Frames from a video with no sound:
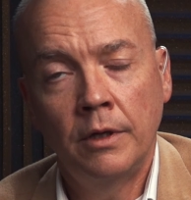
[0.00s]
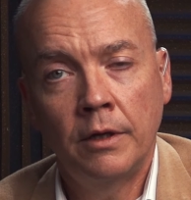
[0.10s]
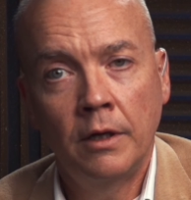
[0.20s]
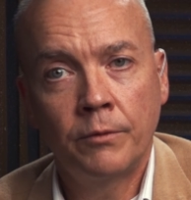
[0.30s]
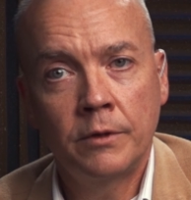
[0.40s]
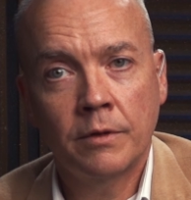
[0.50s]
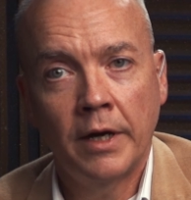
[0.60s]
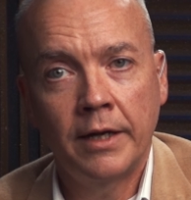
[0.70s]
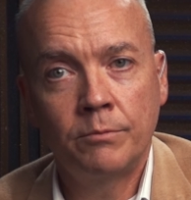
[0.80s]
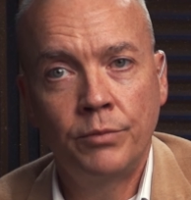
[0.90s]
if we
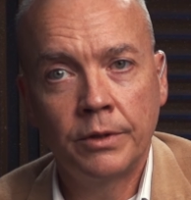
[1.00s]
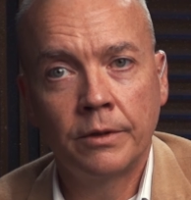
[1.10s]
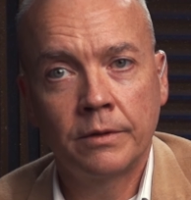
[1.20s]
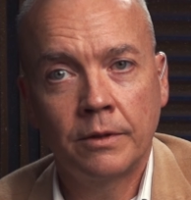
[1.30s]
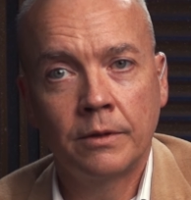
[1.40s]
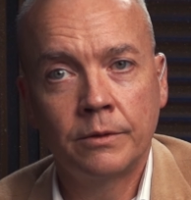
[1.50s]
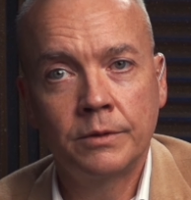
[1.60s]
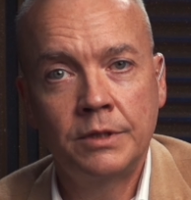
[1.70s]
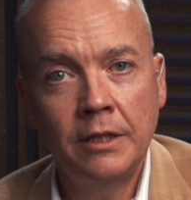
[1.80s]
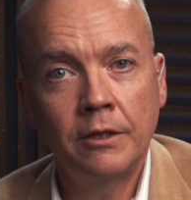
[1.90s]
try to build the
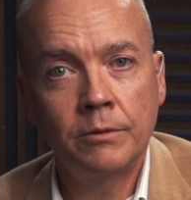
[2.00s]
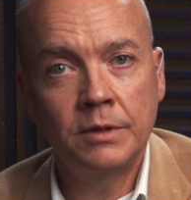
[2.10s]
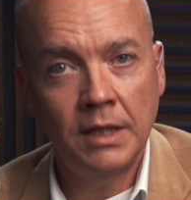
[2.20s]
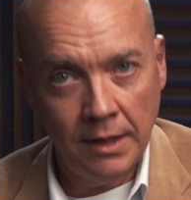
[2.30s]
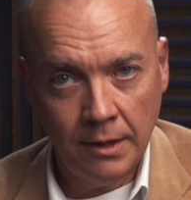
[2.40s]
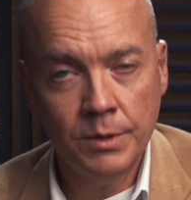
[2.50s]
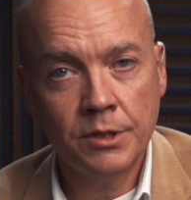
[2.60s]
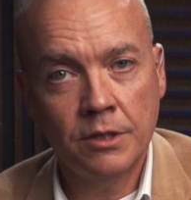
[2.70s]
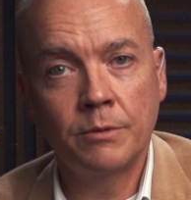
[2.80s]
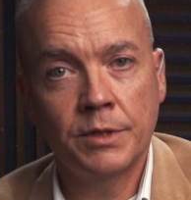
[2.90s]
whole DoD with
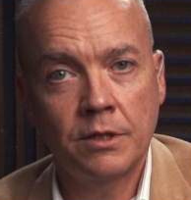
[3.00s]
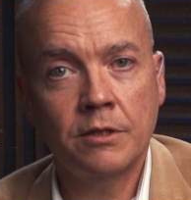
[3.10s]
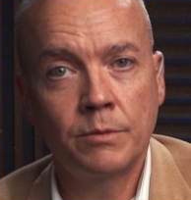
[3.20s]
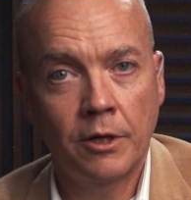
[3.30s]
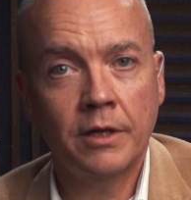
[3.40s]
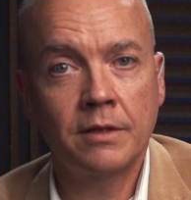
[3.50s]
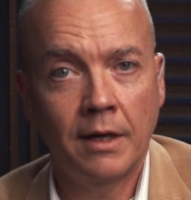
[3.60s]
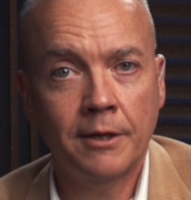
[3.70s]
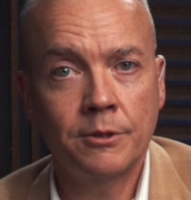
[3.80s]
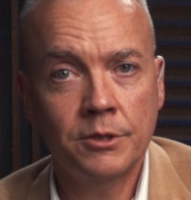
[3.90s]
system of systems
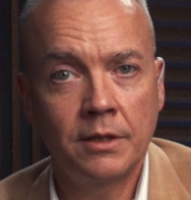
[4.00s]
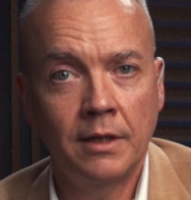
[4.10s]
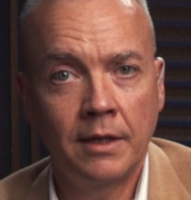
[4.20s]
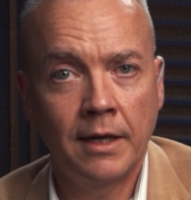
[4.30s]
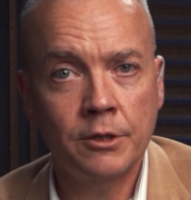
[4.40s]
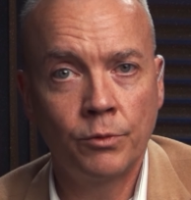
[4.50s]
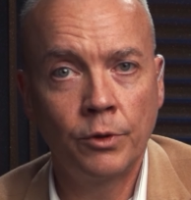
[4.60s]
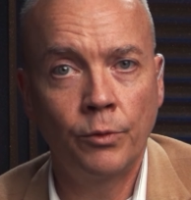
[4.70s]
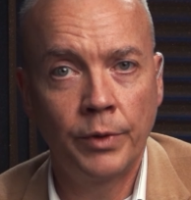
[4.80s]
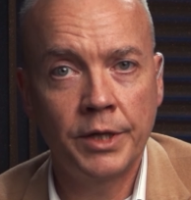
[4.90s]
architectures, it has a
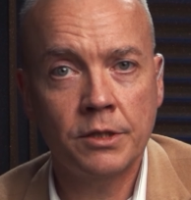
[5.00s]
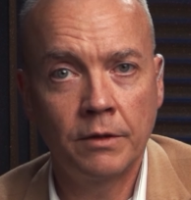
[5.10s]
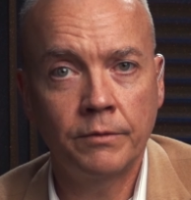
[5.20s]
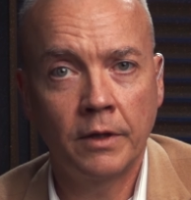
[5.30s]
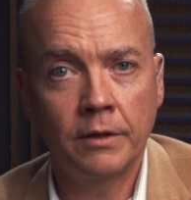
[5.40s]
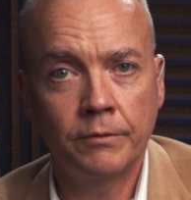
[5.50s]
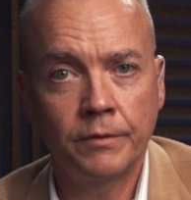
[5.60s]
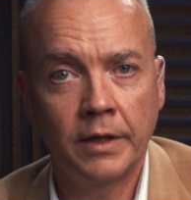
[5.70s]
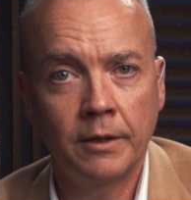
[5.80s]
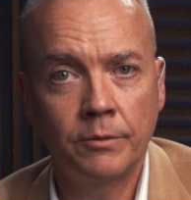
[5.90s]
real risk
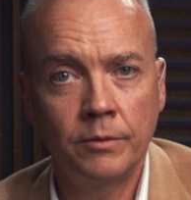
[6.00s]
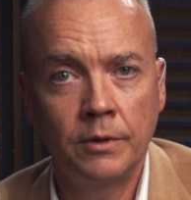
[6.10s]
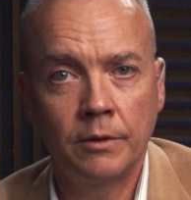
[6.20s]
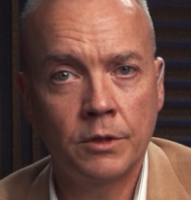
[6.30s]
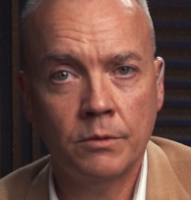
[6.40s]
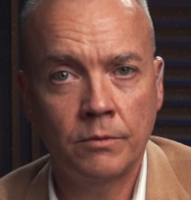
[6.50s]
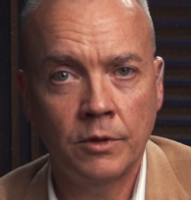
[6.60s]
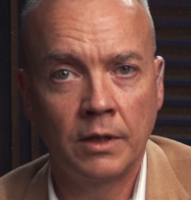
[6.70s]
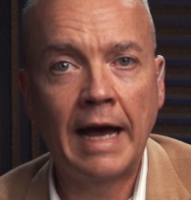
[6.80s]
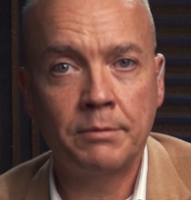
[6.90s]
of just
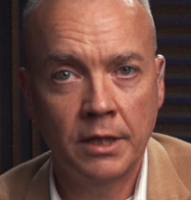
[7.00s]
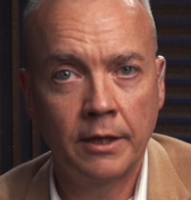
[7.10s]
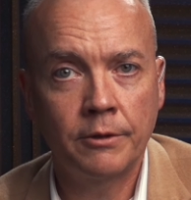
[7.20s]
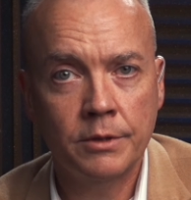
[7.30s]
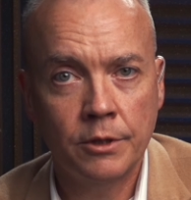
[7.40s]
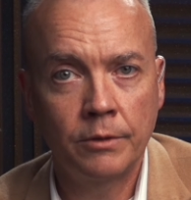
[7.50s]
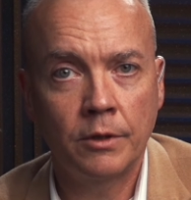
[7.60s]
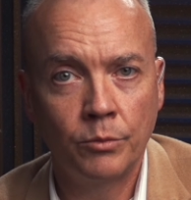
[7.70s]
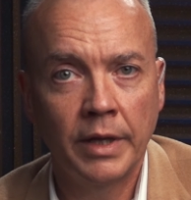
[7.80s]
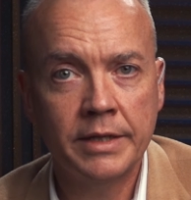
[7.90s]
collapsing under its
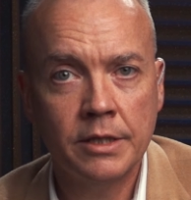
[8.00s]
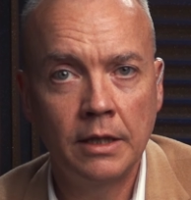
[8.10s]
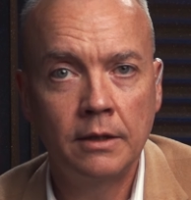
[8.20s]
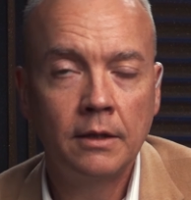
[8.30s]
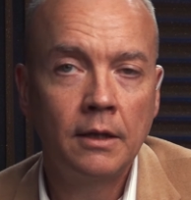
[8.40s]
own complexity.